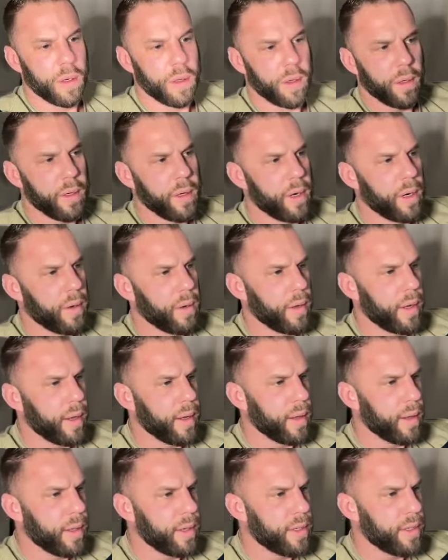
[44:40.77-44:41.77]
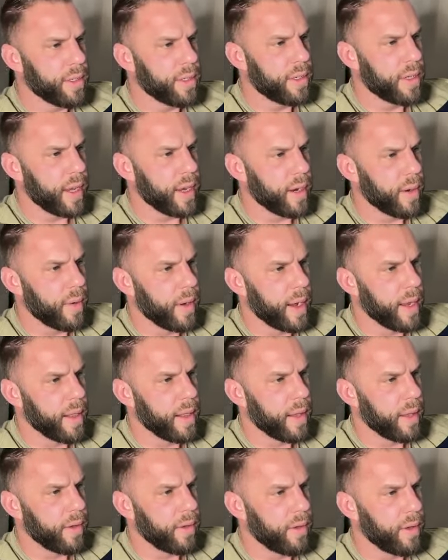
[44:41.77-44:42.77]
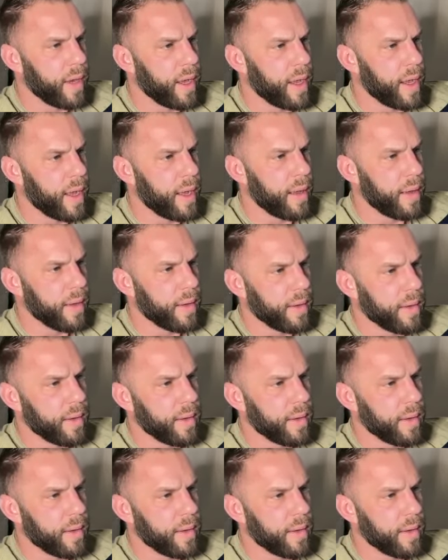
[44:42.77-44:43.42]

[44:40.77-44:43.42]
Well, you know what? Let's just take away this. Uh...